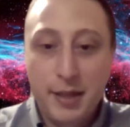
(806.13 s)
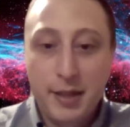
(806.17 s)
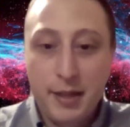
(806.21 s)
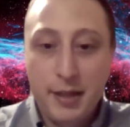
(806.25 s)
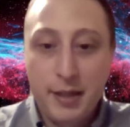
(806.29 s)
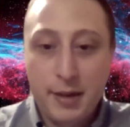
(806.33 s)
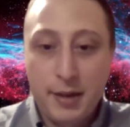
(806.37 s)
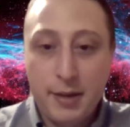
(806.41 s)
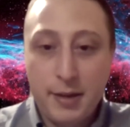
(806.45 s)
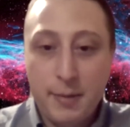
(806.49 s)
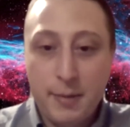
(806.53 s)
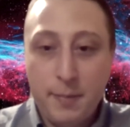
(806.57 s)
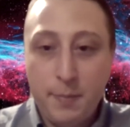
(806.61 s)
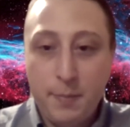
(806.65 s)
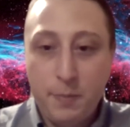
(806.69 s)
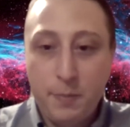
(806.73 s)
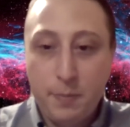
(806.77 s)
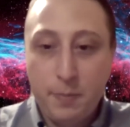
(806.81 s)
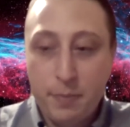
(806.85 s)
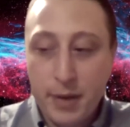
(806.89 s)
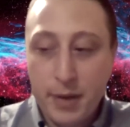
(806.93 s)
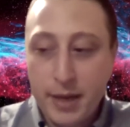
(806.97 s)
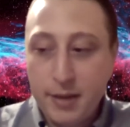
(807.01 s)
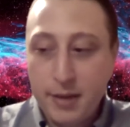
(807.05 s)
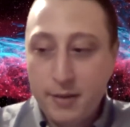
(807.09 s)
Um,
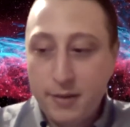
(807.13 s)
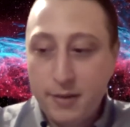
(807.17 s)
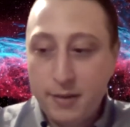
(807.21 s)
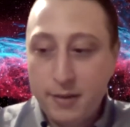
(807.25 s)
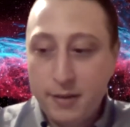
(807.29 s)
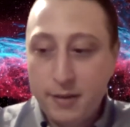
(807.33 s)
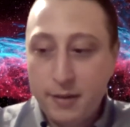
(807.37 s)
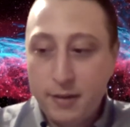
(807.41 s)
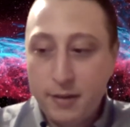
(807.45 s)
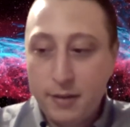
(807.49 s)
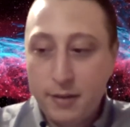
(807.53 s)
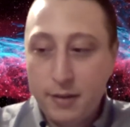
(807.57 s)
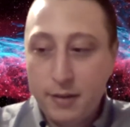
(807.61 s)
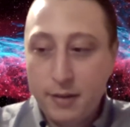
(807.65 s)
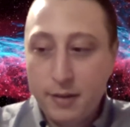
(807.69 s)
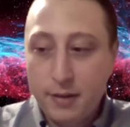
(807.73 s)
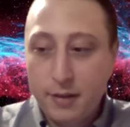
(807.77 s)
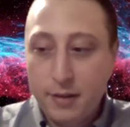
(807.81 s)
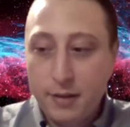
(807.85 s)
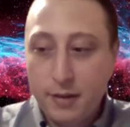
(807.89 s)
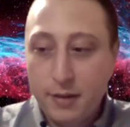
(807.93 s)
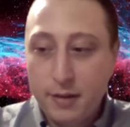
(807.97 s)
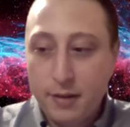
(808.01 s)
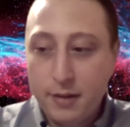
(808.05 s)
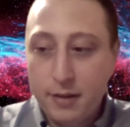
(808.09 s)
but
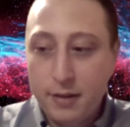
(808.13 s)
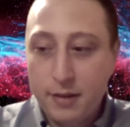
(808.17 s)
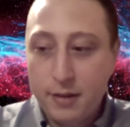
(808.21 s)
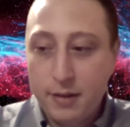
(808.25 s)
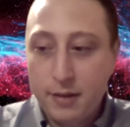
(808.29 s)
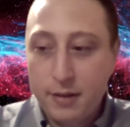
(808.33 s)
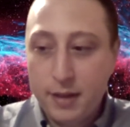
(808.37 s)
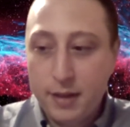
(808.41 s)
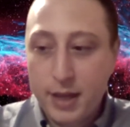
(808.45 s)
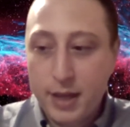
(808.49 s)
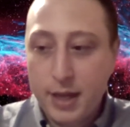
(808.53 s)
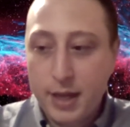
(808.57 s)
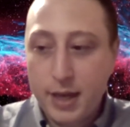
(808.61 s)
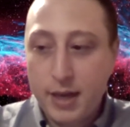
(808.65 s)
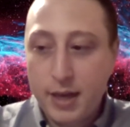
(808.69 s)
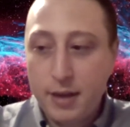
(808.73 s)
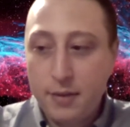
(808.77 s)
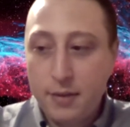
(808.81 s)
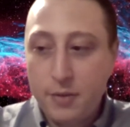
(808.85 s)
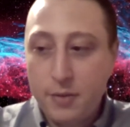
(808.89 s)
uh,